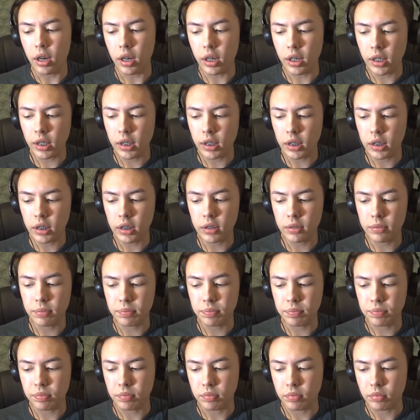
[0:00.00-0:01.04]

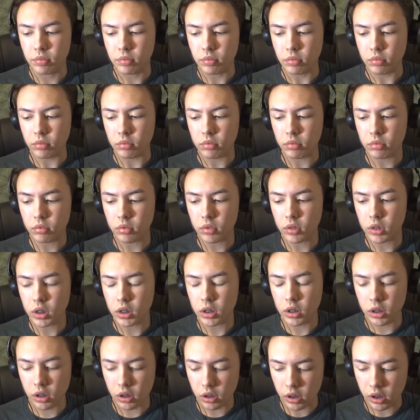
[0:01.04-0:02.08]
Um,
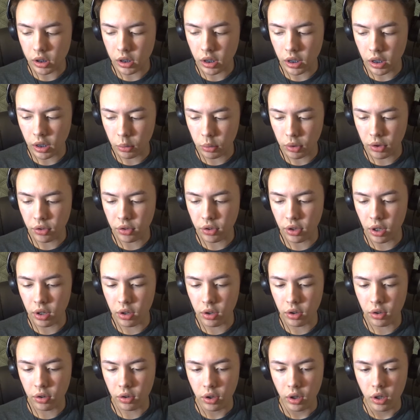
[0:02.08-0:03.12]
okay, how do I say
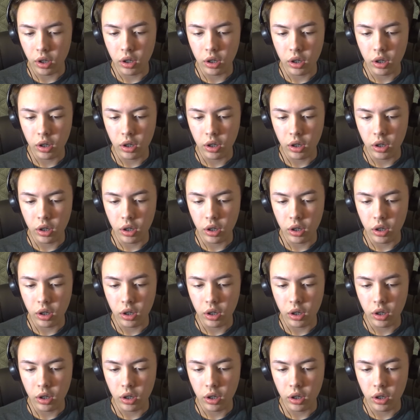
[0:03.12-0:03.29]
this?